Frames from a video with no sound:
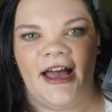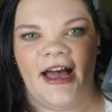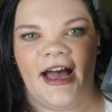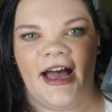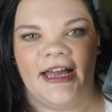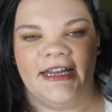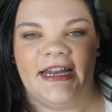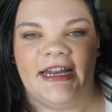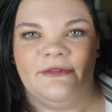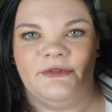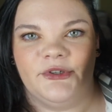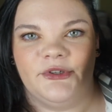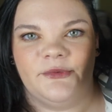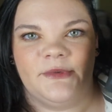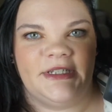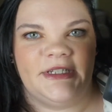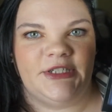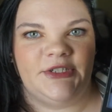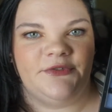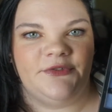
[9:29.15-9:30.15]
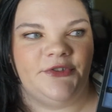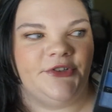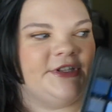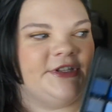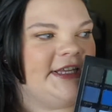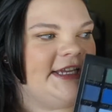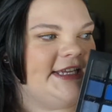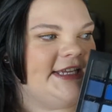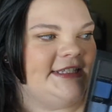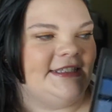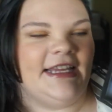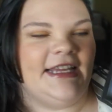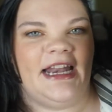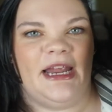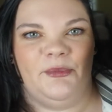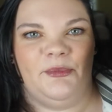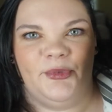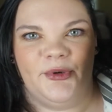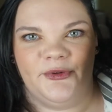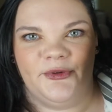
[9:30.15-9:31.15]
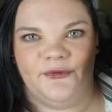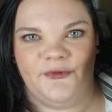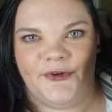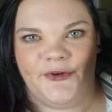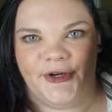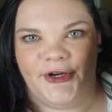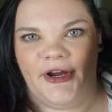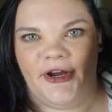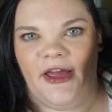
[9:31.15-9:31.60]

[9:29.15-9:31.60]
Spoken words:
I never reach for this, and I prefer